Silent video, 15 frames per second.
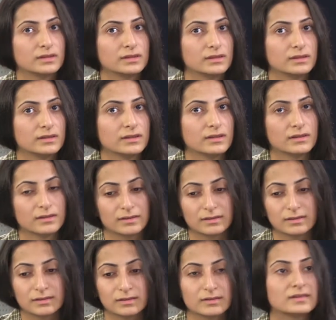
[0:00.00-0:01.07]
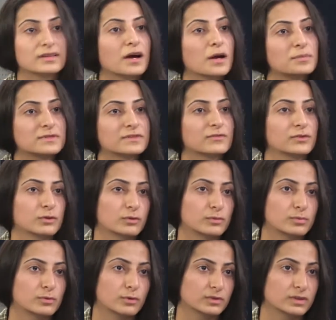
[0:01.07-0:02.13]
the types of
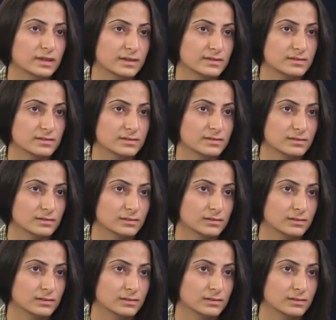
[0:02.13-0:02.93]
your protests